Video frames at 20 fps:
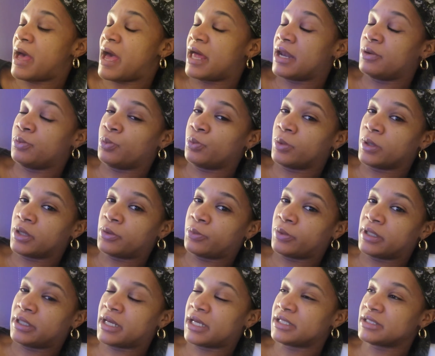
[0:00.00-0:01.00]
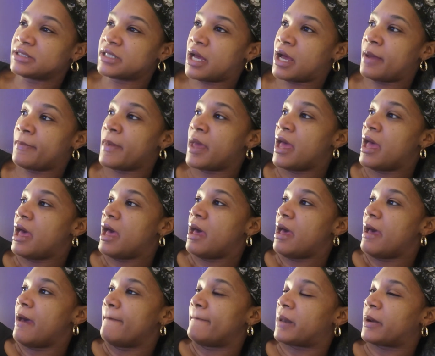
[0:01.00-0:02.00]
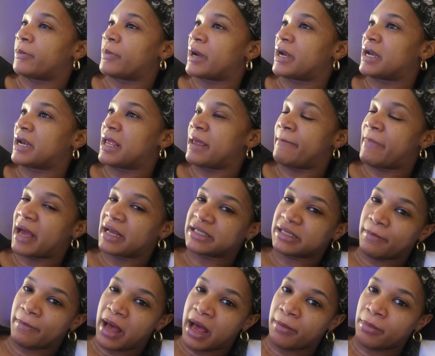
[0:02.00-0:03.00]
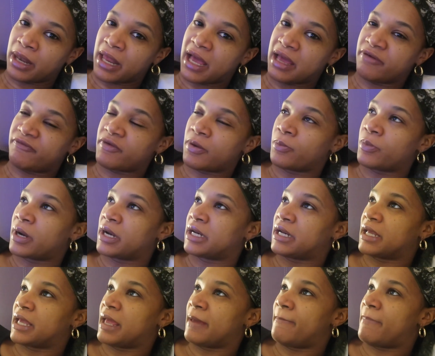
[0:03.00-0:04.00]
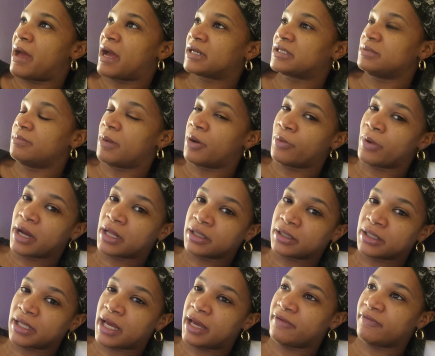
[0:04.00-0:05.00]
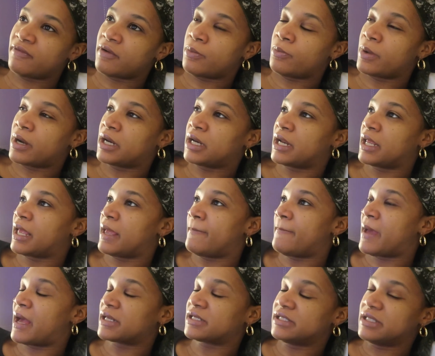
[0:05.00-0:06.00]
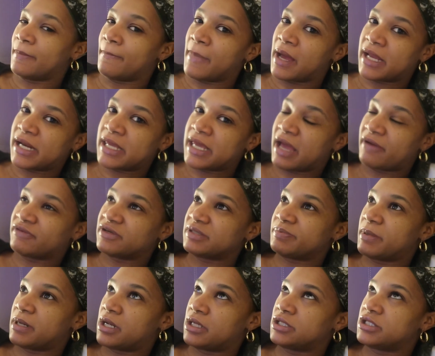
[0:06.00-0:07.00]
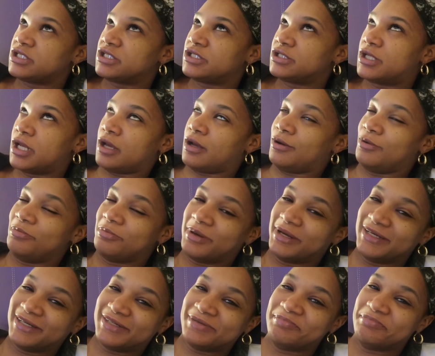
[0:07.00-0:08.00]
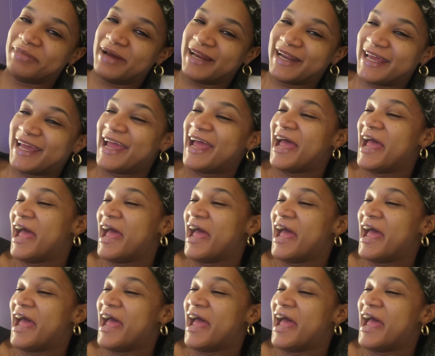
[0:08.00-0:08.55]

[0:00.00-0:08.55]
I had a really, really nice time. But I'm ready to get back to my life. I'm ready to get back to my regular life. I'm ready to get back to the money after spending so much money